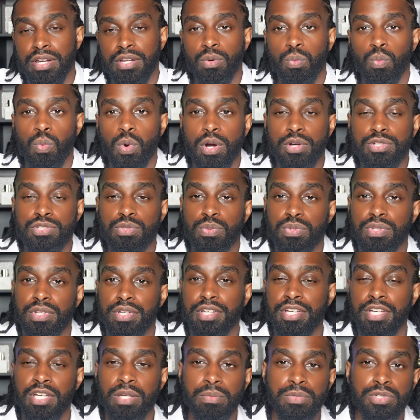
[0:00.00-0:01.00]
it works with the
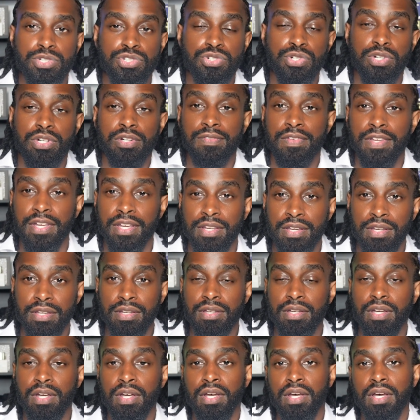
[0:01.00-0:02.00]
chemistry of the heat,